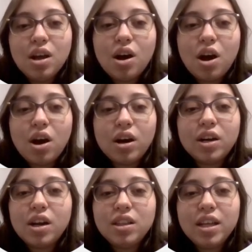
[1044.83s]
are
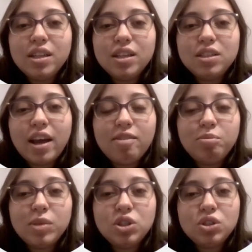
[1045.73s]
unlikely to have
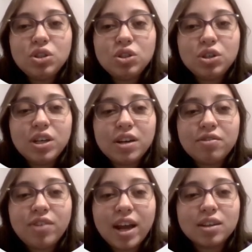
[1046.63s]
much deterrent
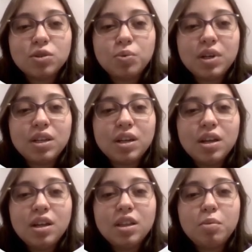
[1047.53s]
effect when
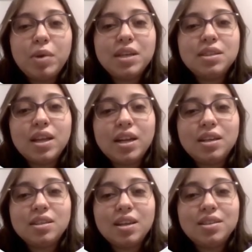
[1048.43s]
the
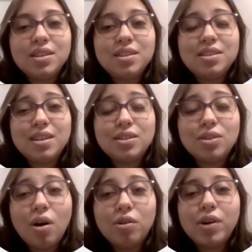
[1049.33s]
baseline sentence is
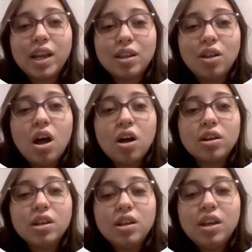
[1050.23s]
already
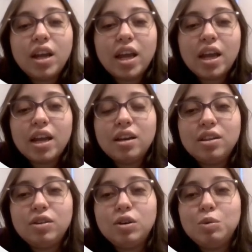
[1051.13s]
long and
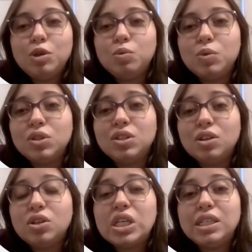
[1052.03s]
the criminal will
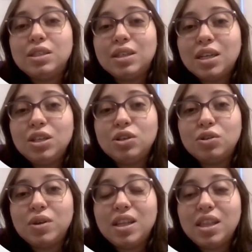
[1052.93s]
still
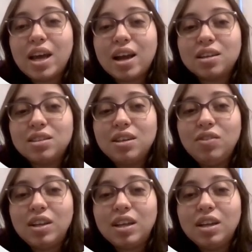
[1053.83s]
continue in the
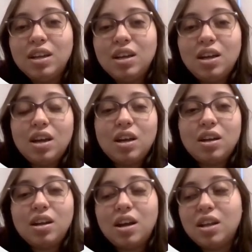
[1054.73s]
activity
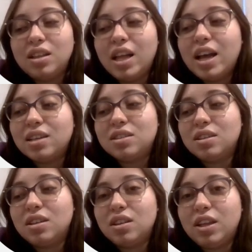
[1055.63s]
unless
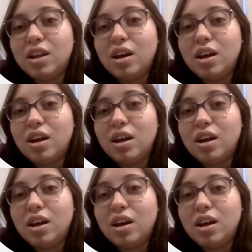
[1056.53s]
the